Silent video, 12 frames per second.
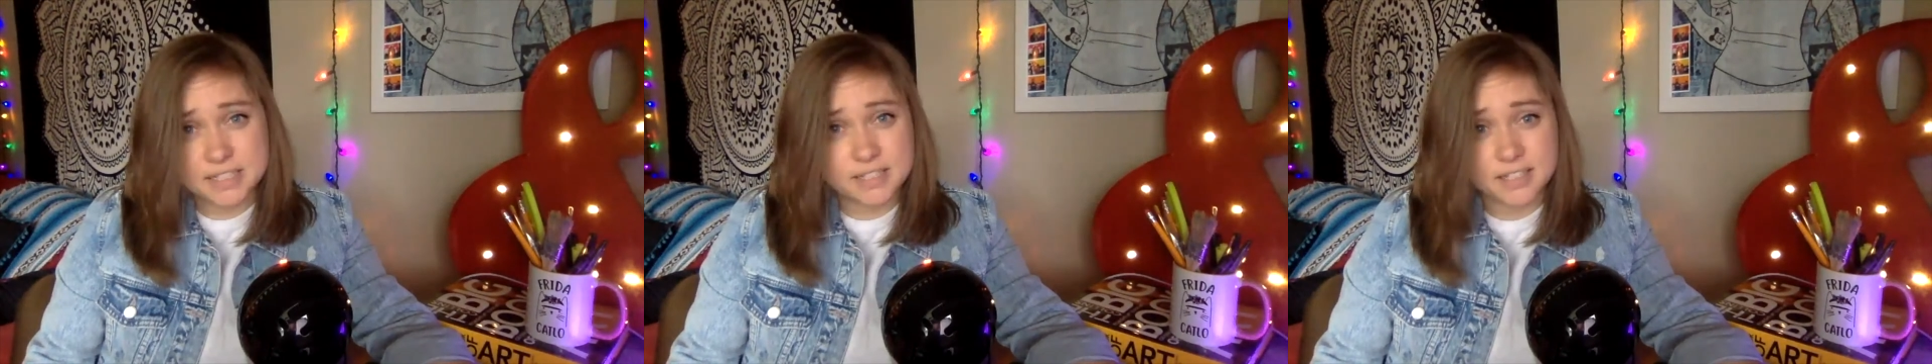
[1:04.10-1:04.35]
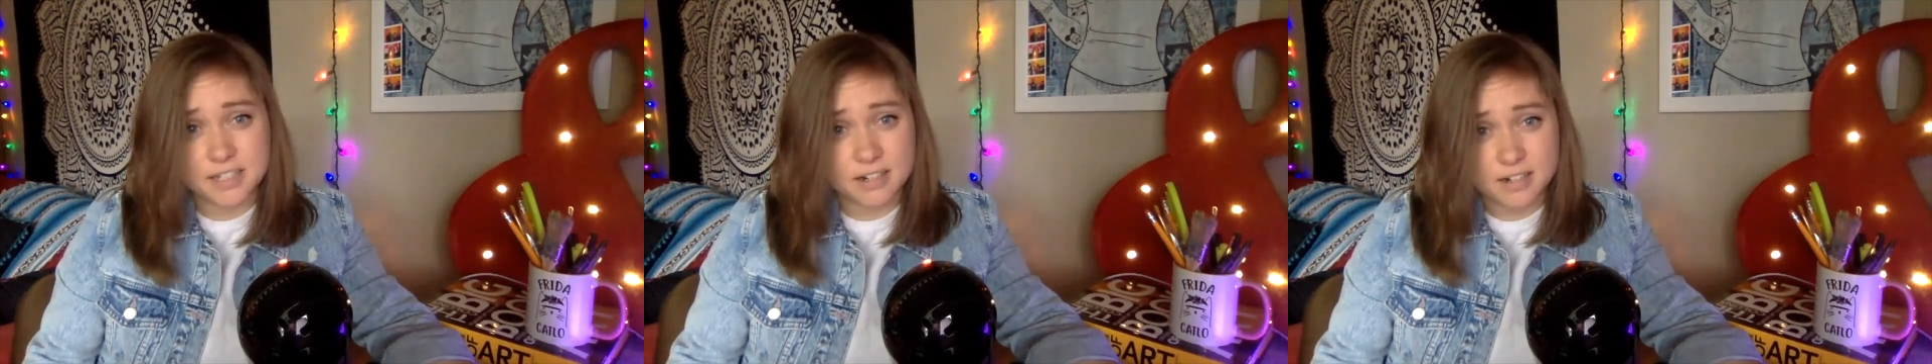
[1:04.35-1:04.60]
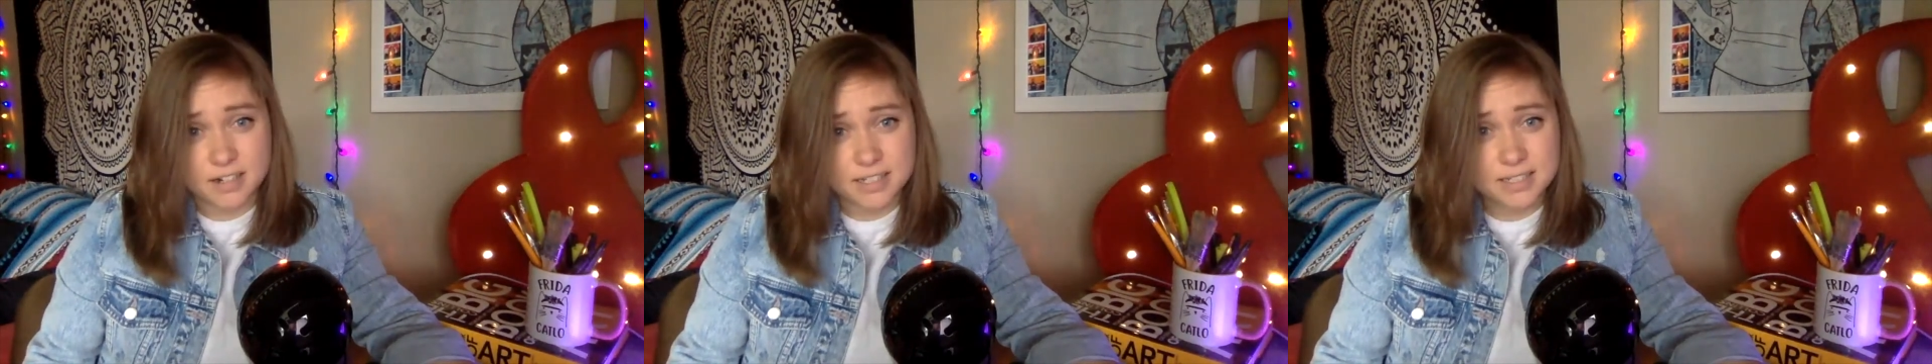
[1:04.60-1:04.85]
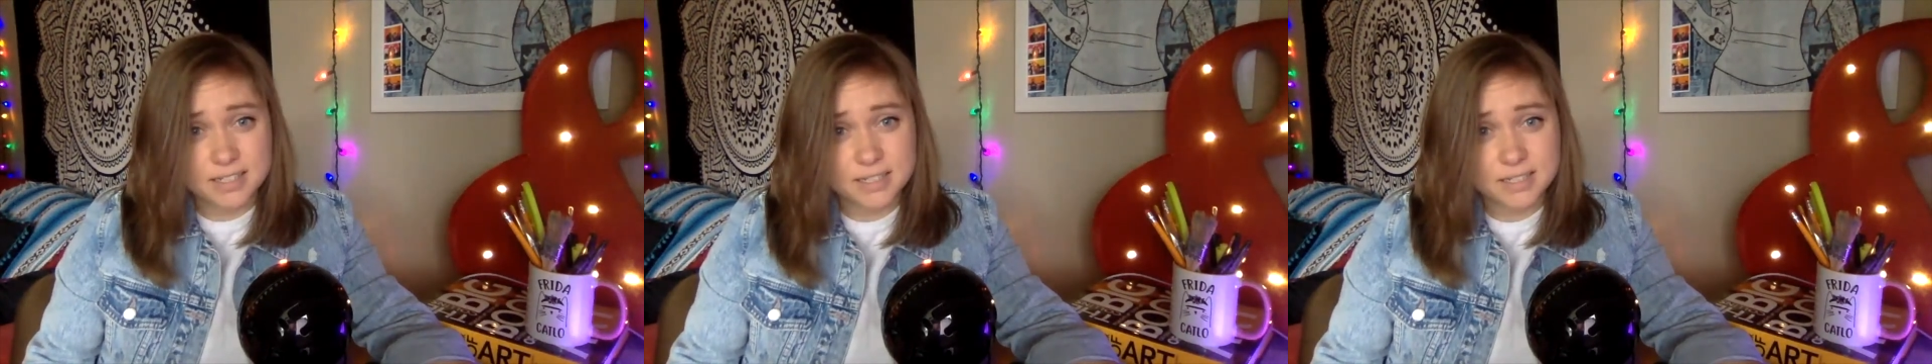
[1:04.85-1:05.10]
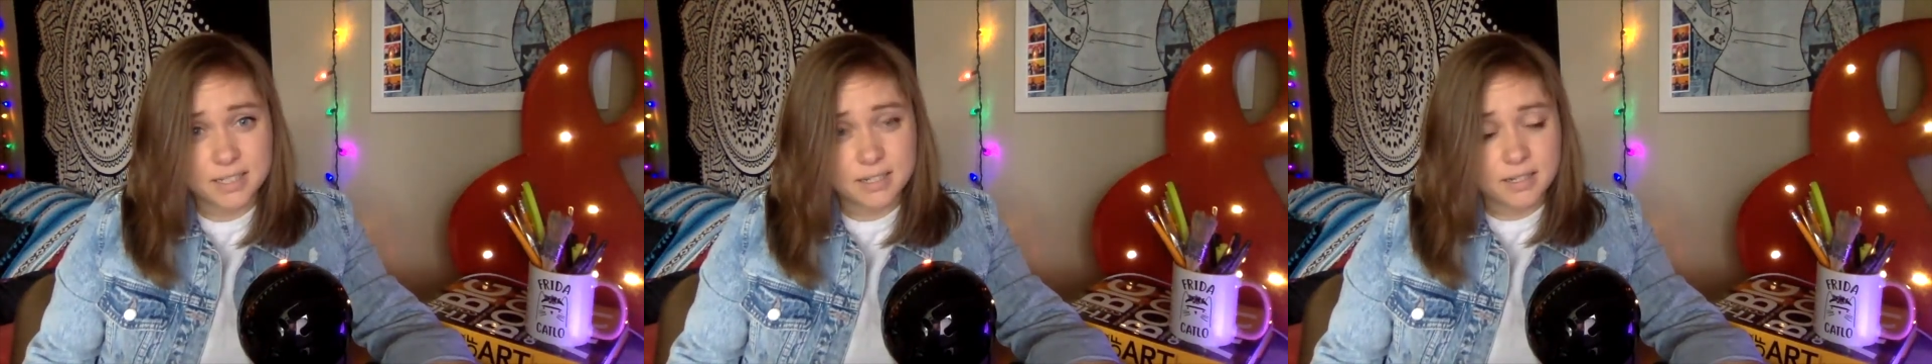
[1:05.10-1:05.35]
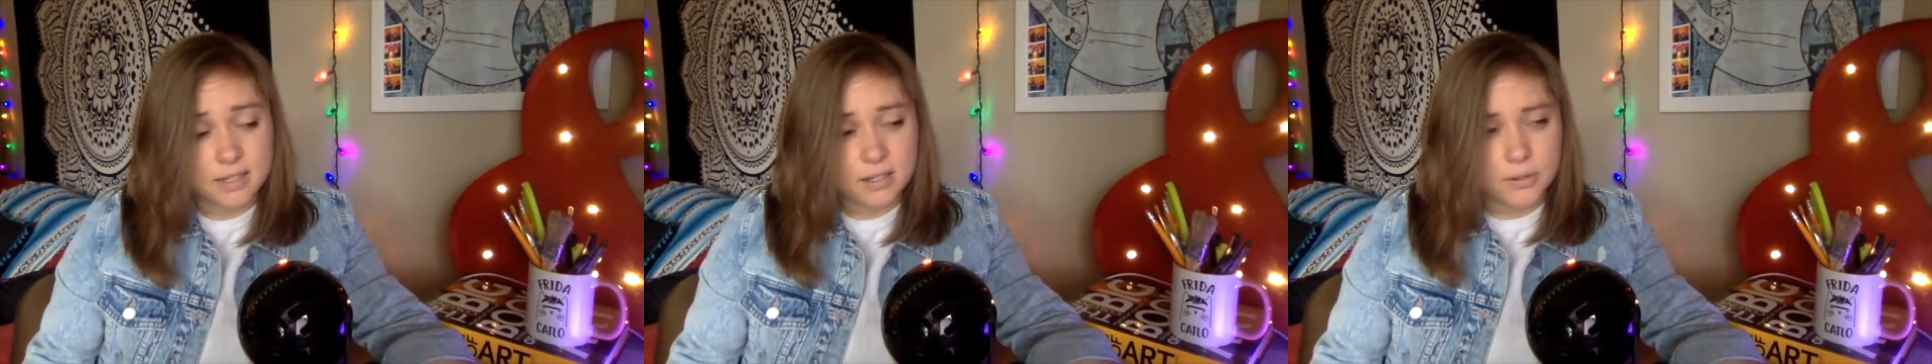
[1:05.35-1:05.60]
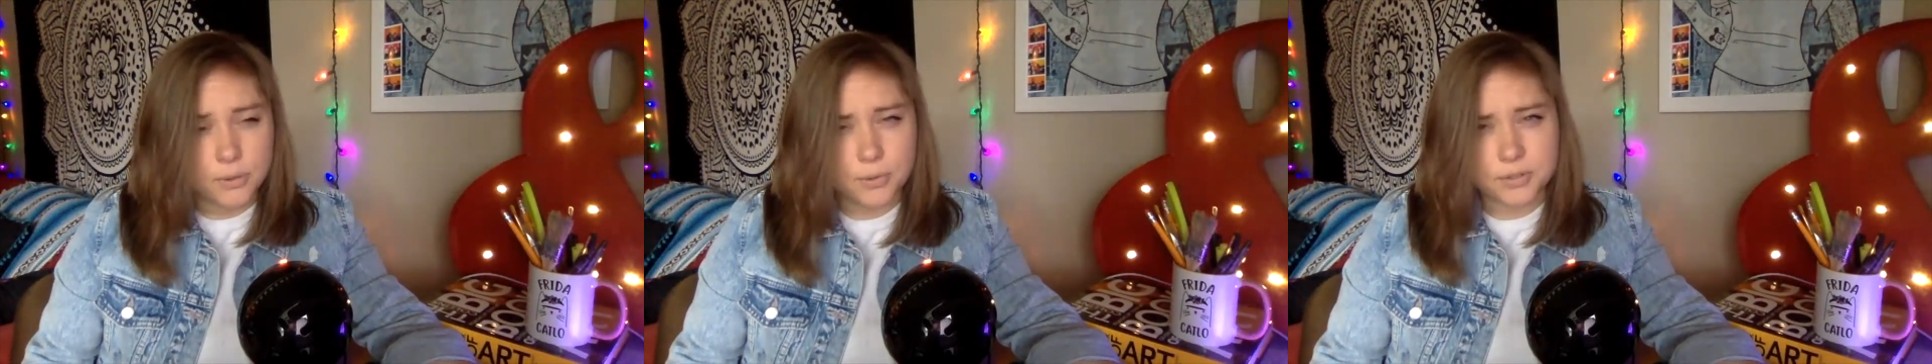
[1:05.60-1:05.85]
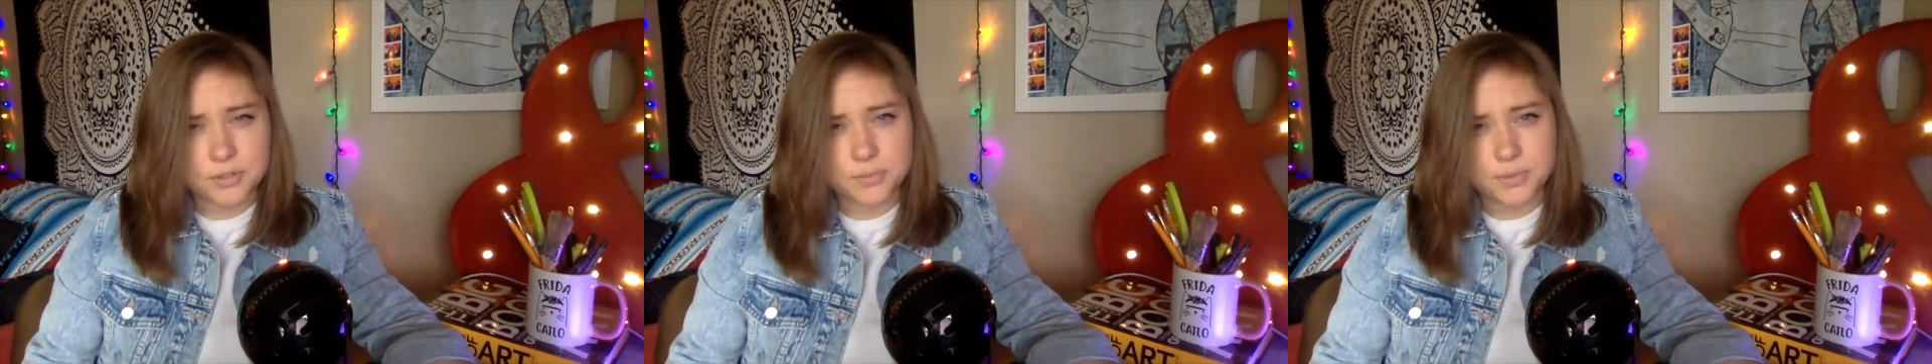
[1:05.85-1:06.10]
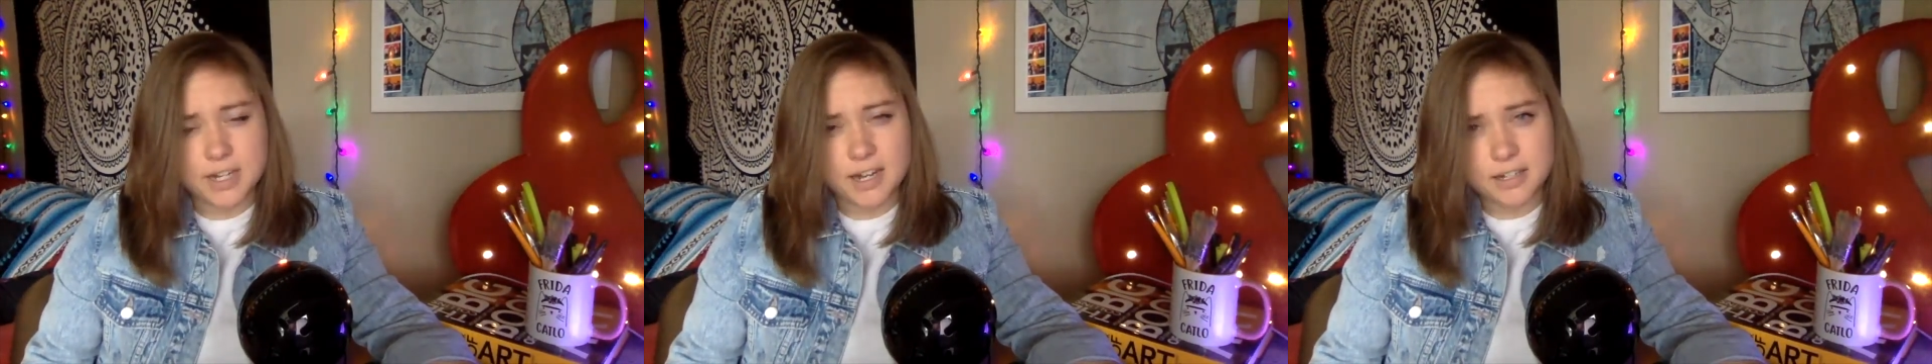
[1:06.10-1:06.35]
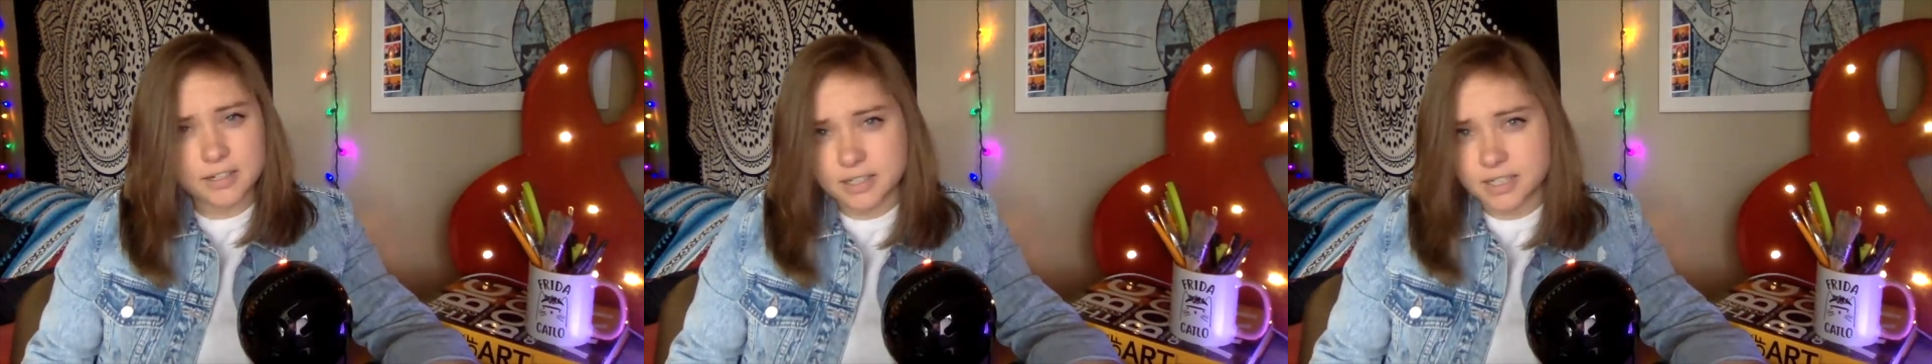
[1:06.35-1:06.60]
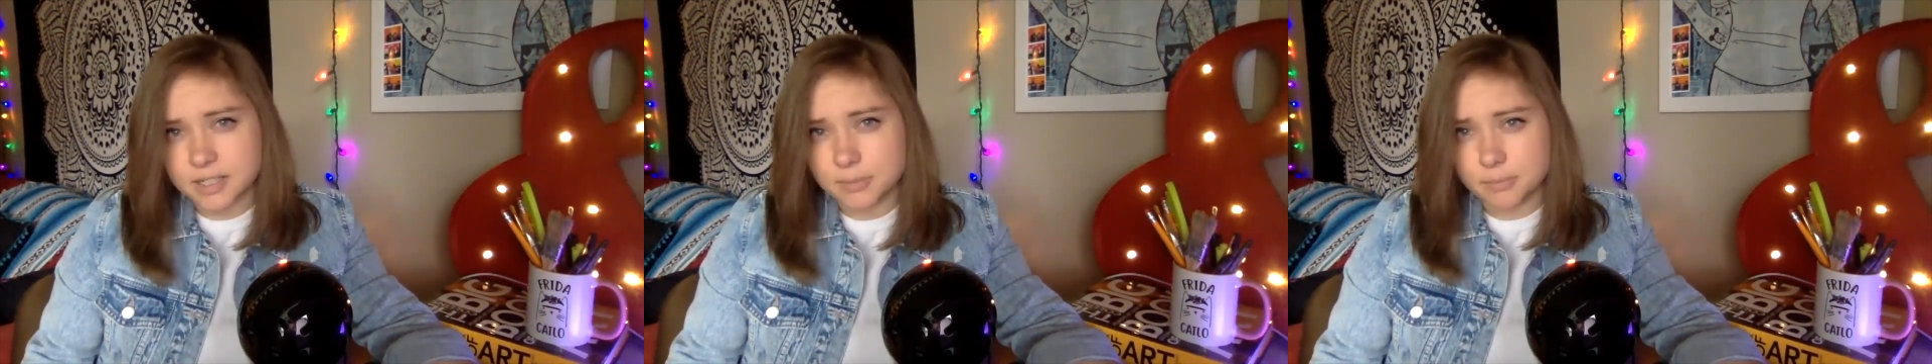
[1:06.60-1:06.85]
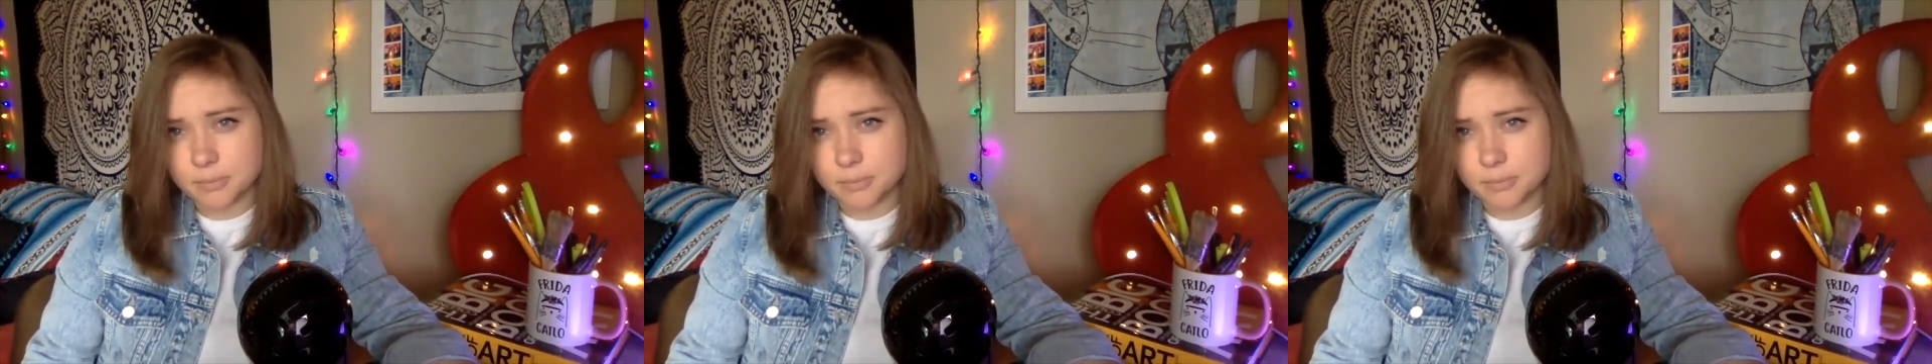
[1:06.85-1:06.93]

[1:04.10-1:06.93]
to the artist? Or do we honor him